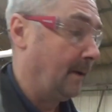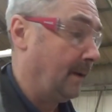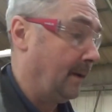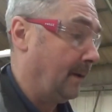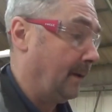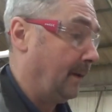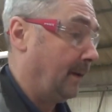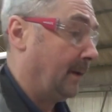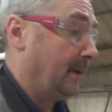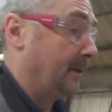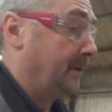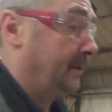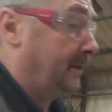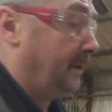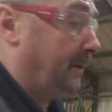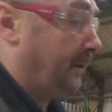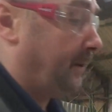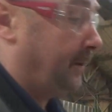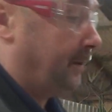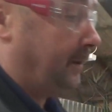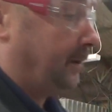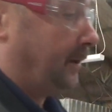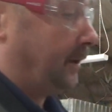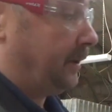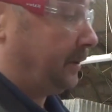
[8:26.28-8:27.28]
And that's your
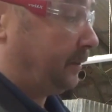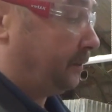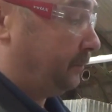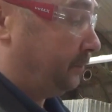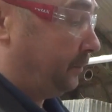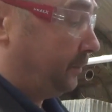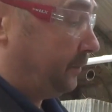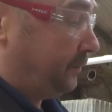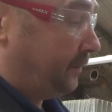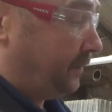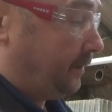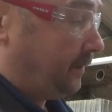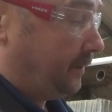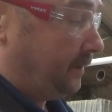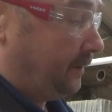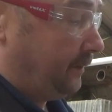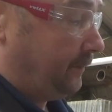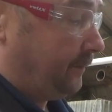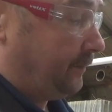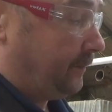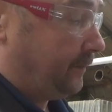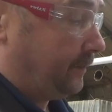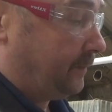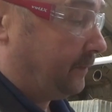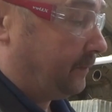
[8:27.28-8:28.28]
Aquadrive
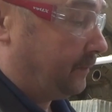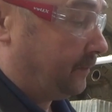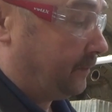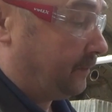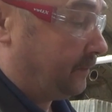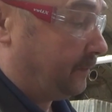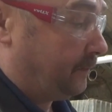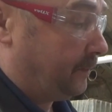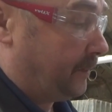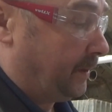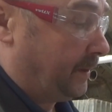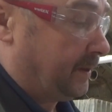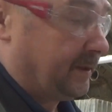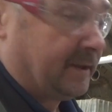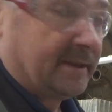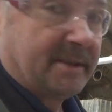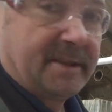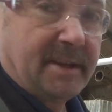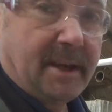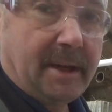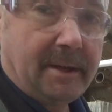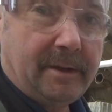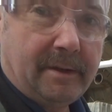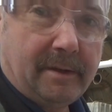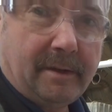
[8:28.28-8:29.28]

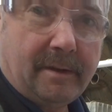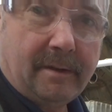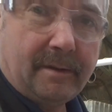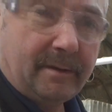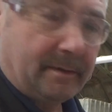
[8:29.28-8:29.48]
B10.